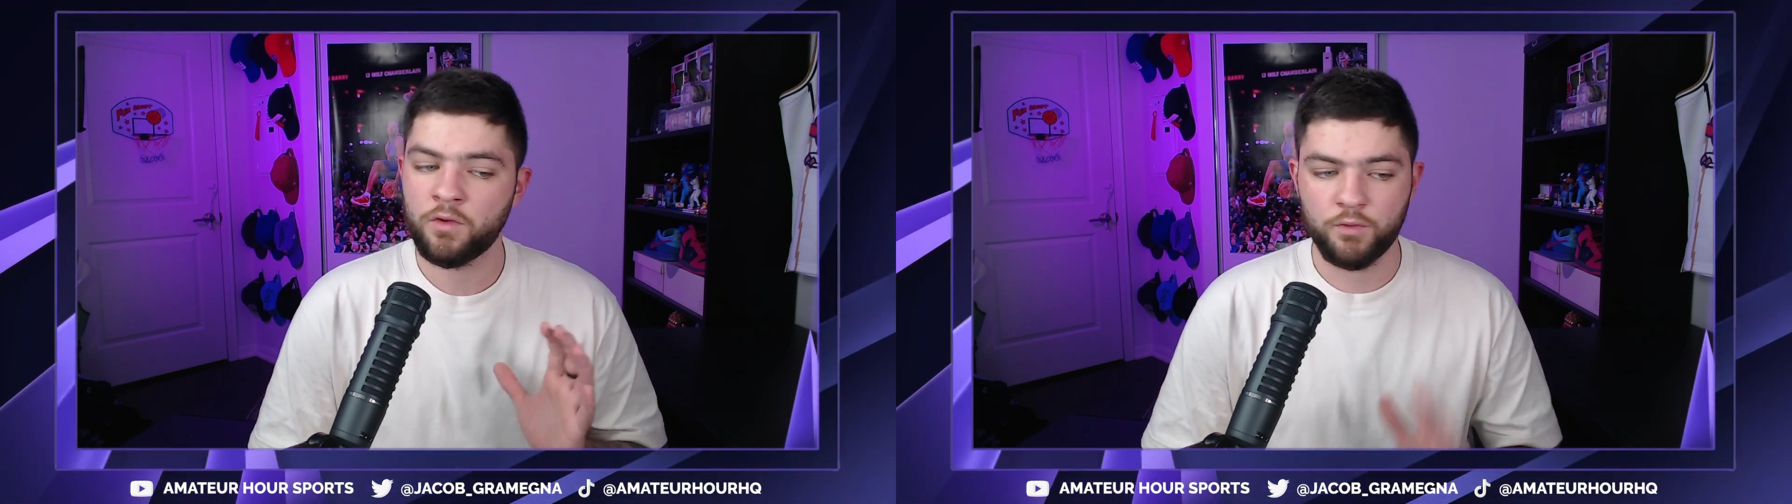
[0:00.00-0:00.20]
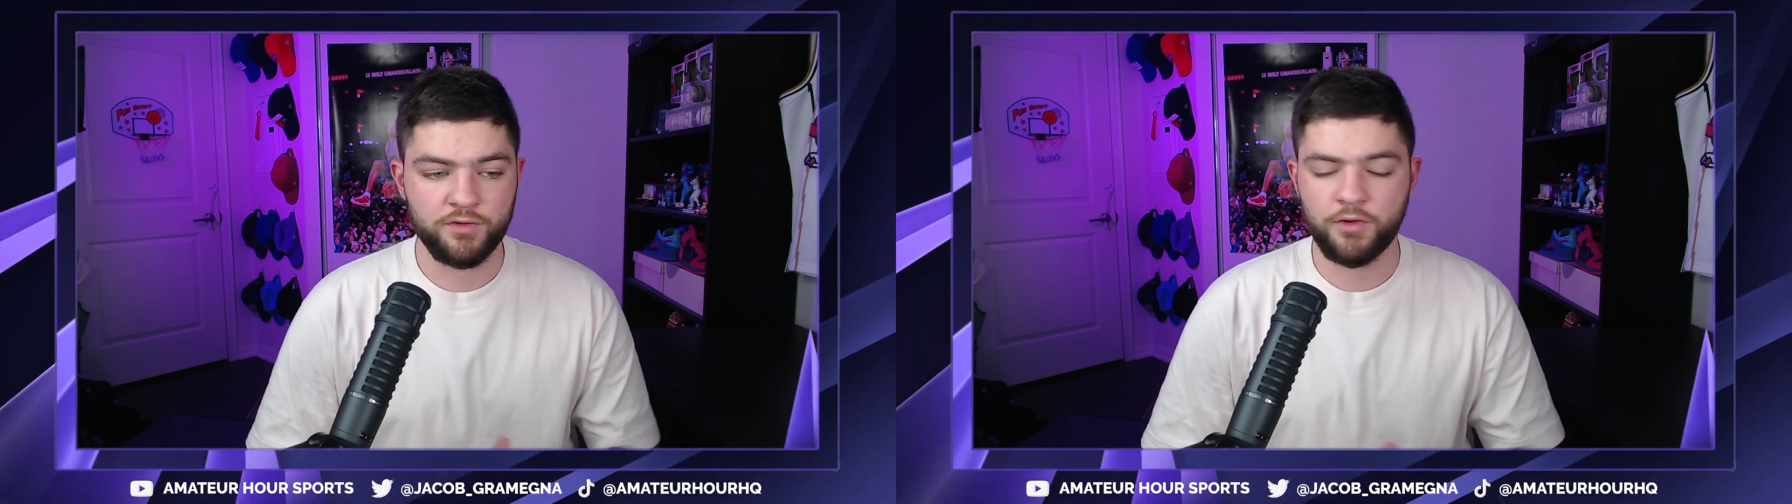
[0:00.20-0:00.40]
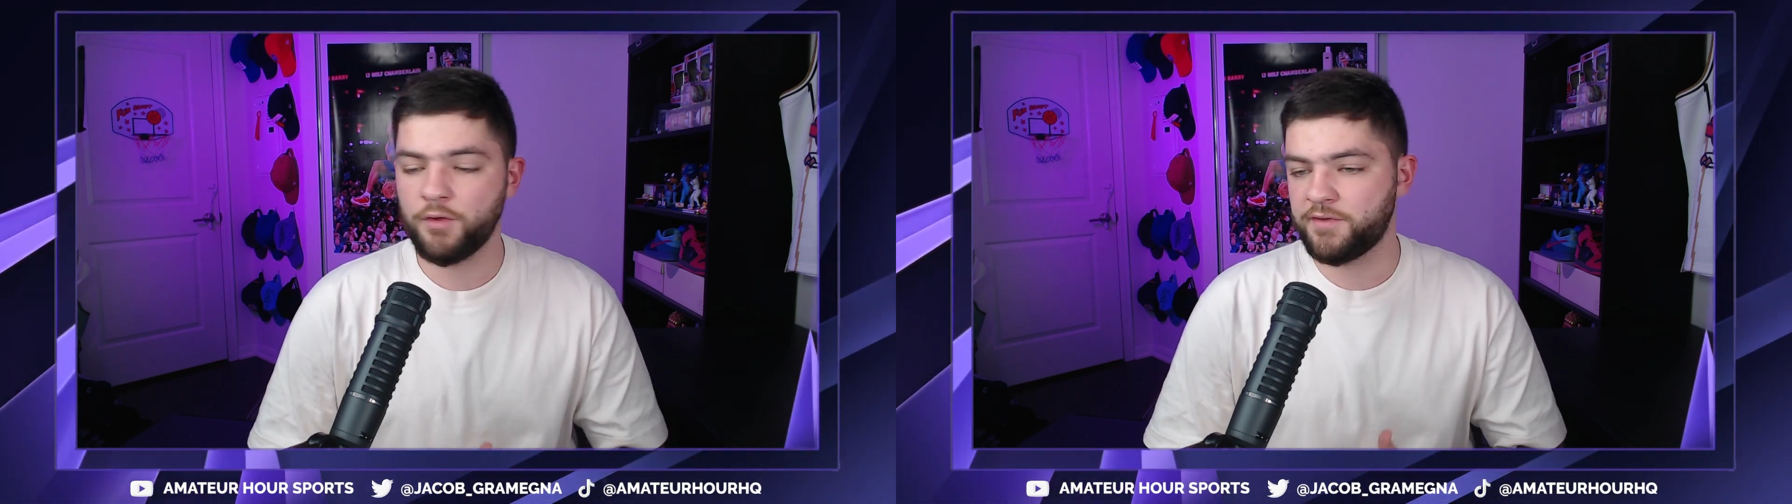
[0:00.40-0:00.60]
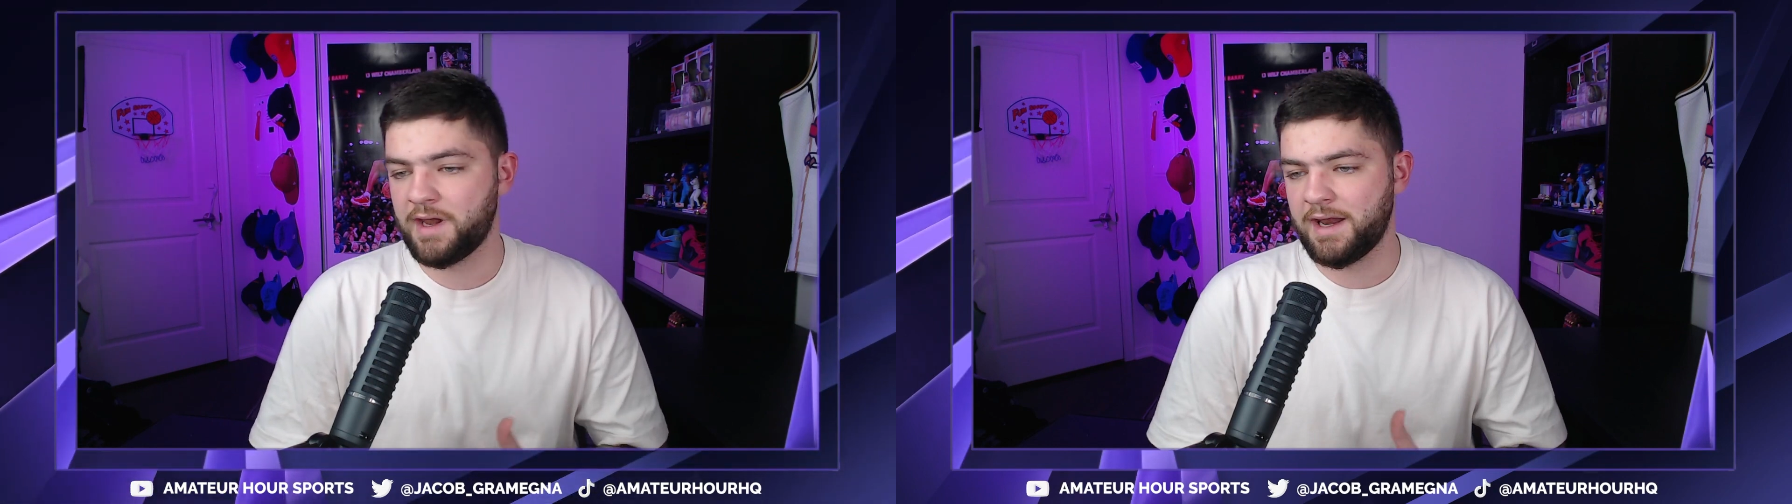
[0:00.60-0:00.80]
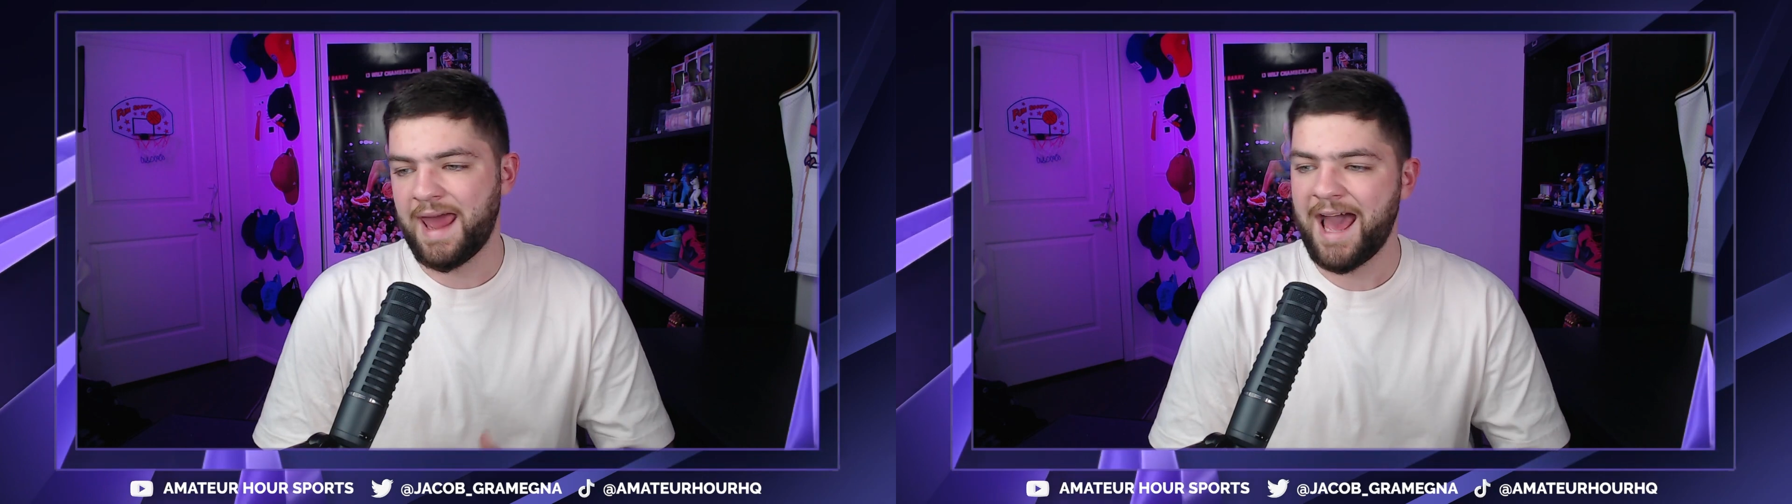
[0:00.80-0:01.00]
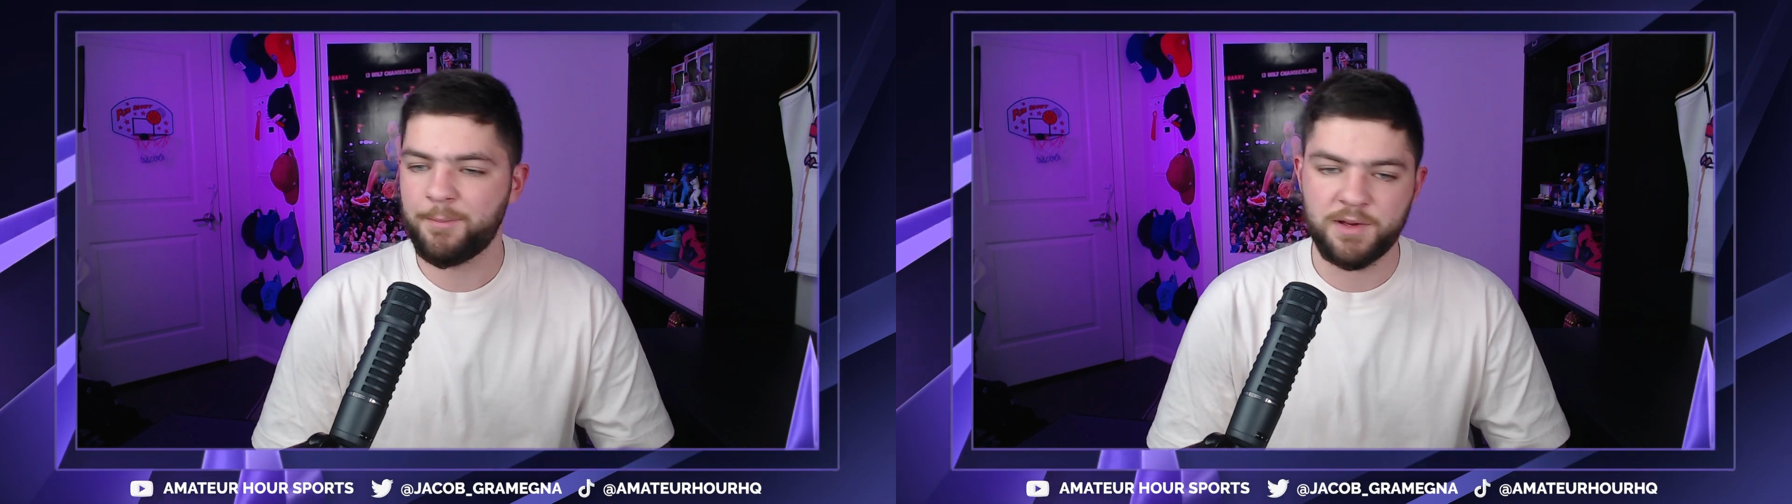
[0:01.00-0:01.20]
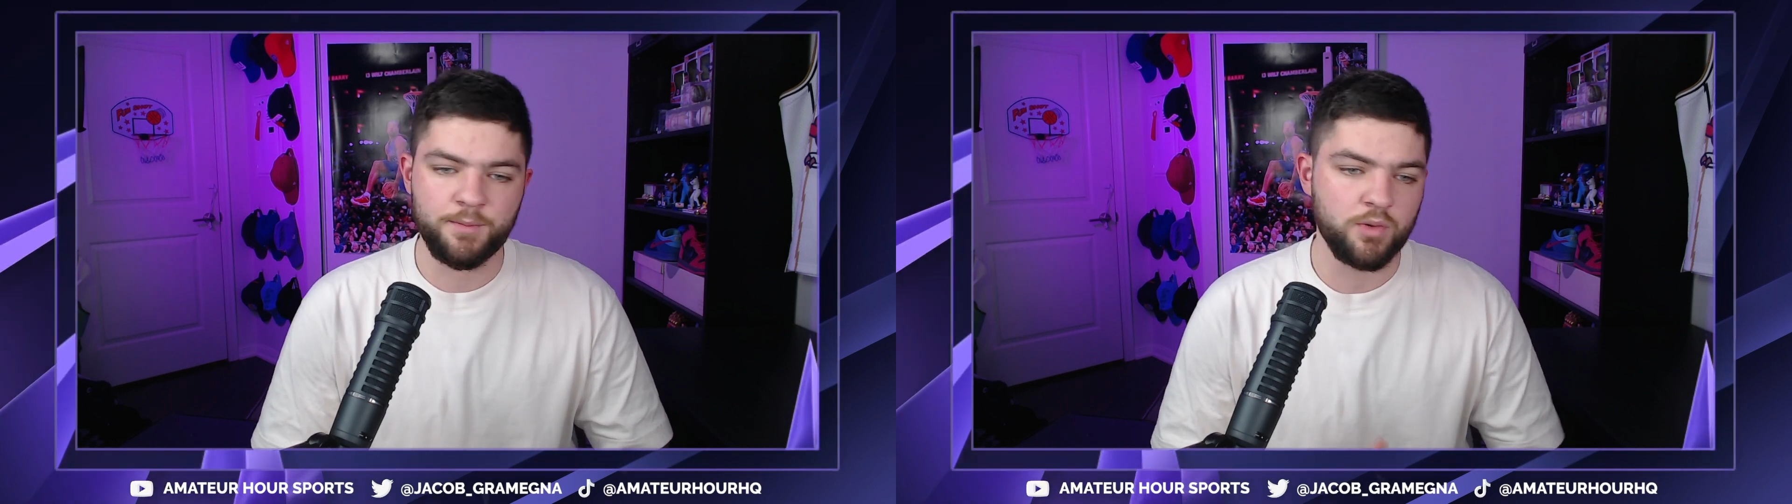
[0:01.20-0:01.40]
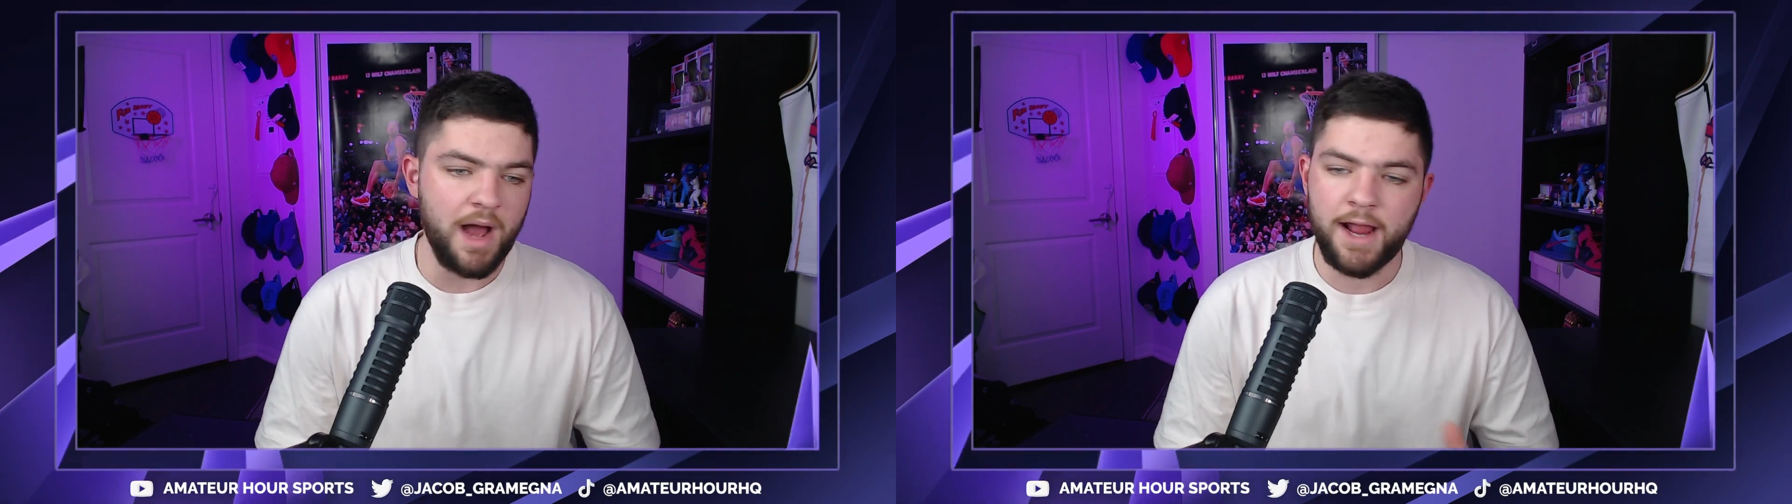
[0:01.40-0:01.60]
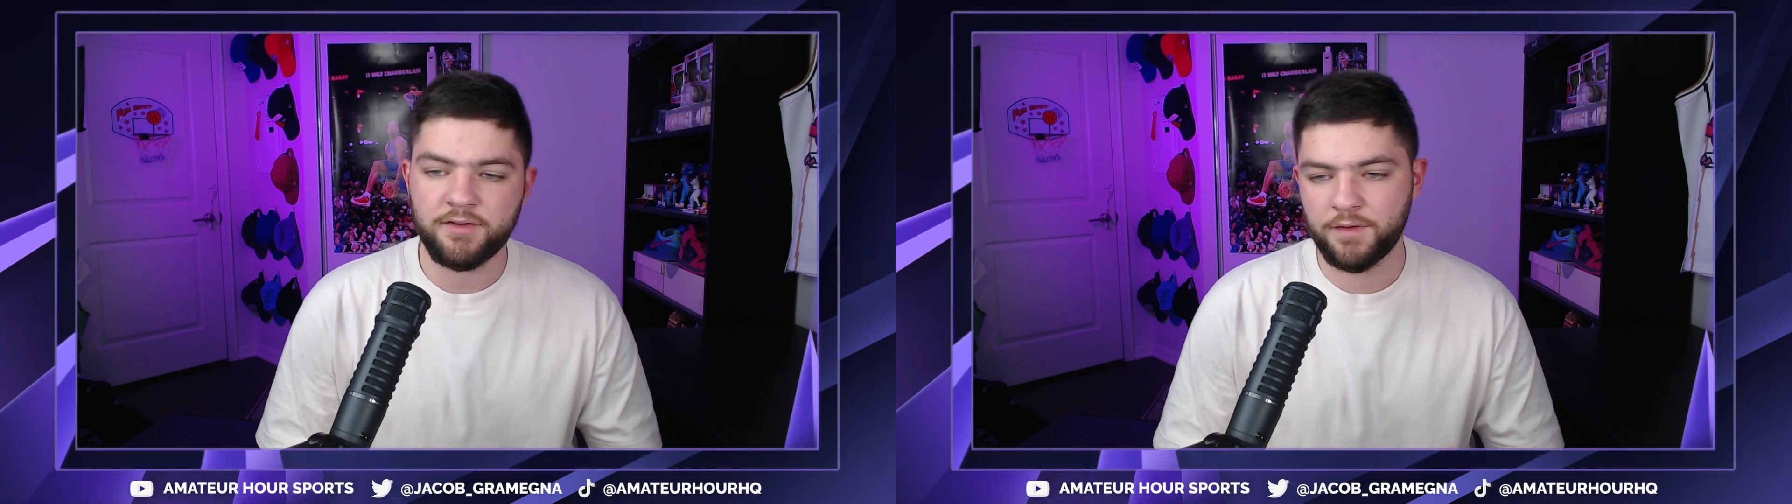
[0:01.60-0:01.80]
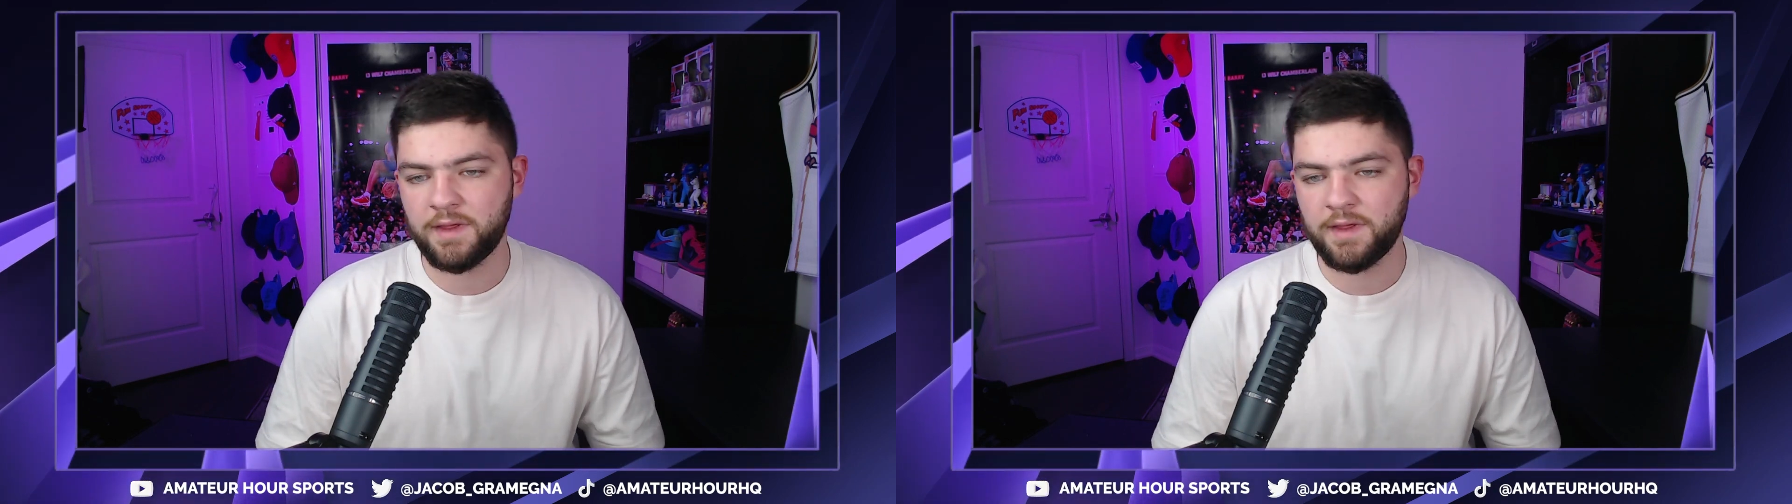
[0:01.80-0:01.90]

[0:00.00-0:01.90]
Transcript: results that had happened prior to